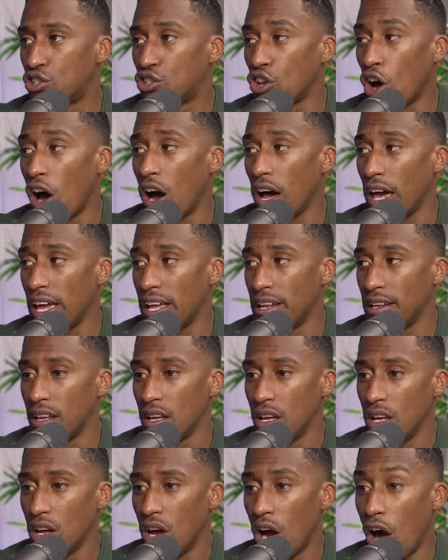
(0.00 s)

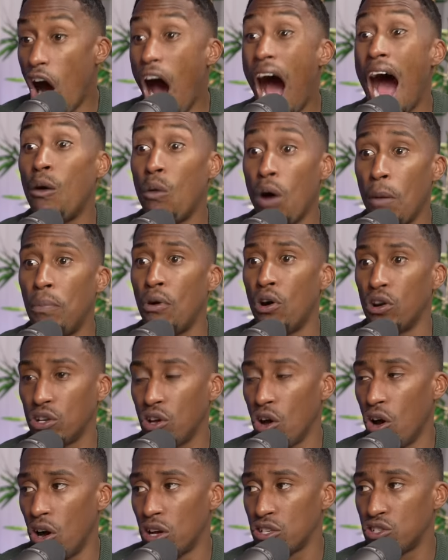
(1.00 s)
starting our
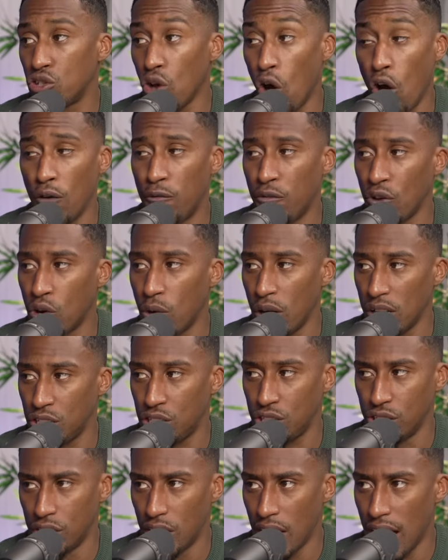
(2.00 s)
podcast off a
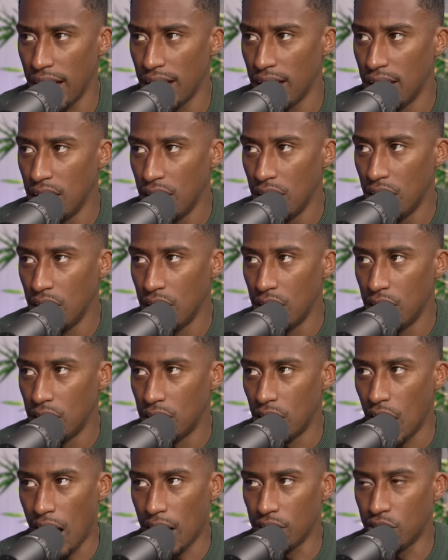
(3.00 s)
question like
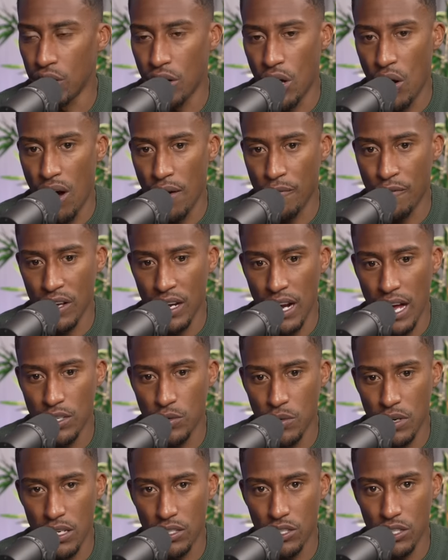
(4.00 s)
I don't know. I think
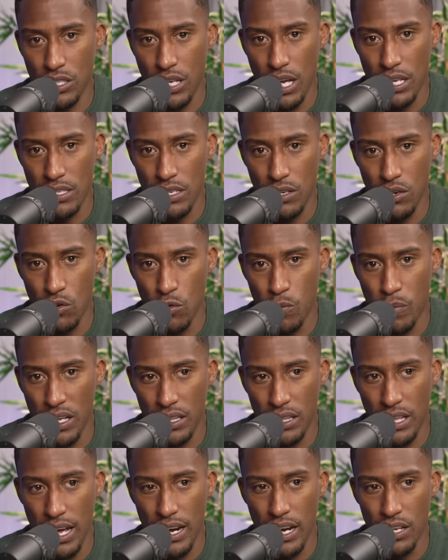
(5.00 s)
that's when it just gets a little
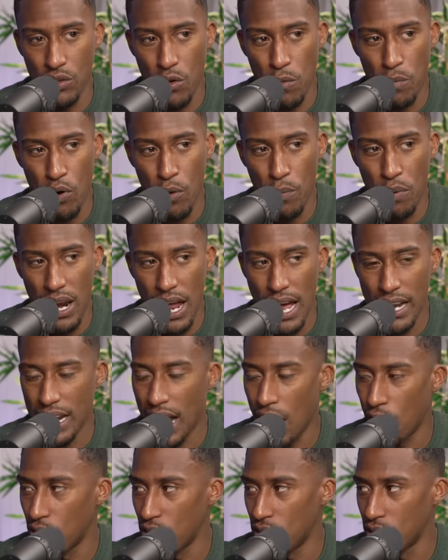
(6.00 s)
bit dead and you're proper
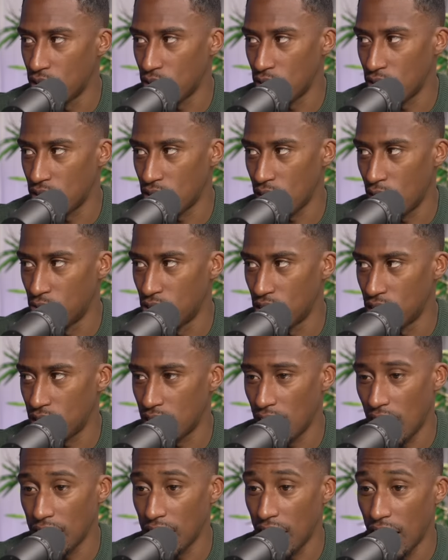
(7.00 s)
like narrowed into a
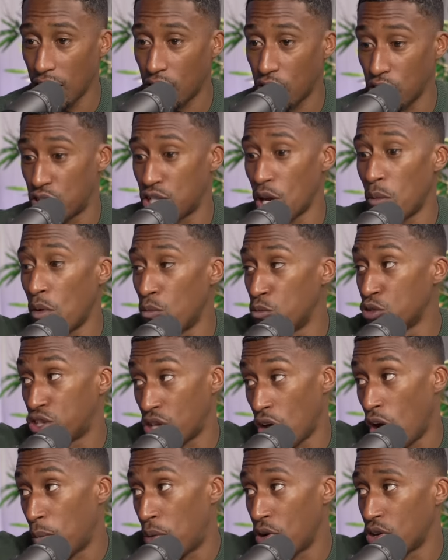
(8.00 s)
subject. Like, yeah, because someone
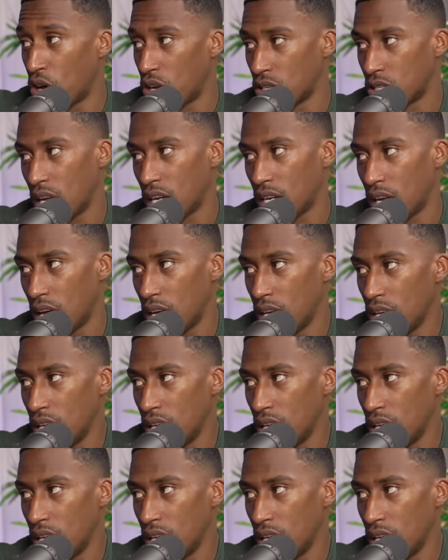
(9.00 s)
would start a podcast like